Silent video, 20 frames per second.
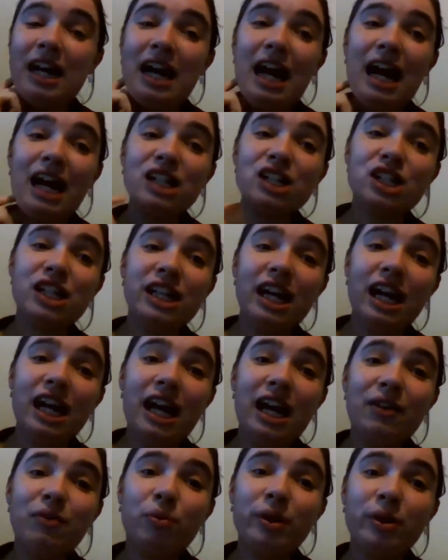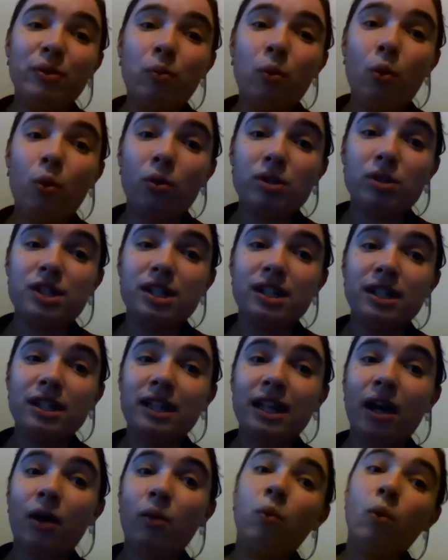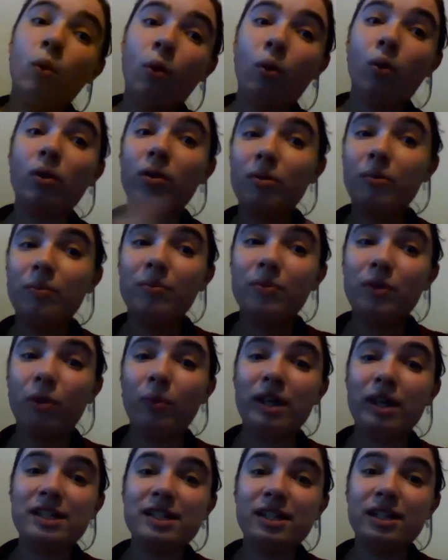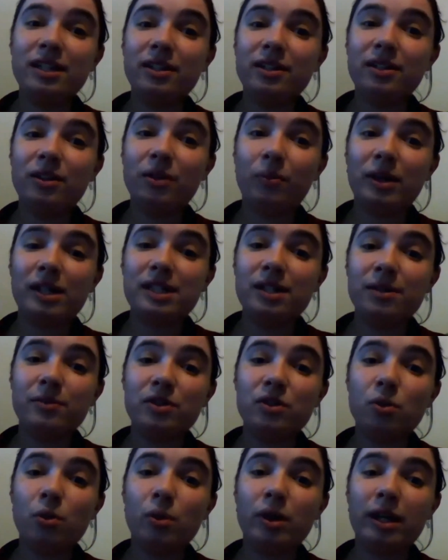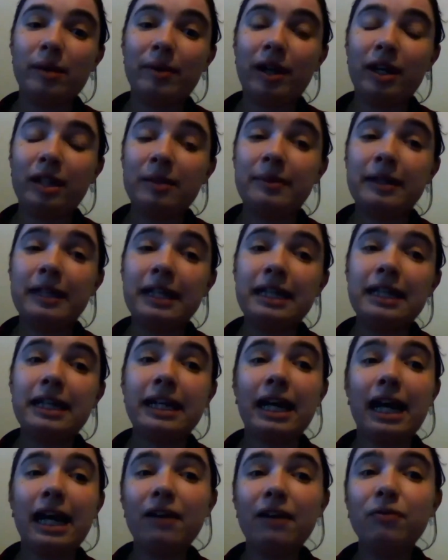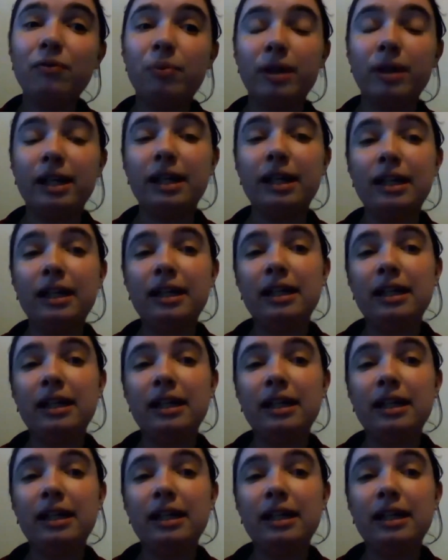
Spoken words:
actually, have we walked that walk that Wesley was talking about at the beginning? Have we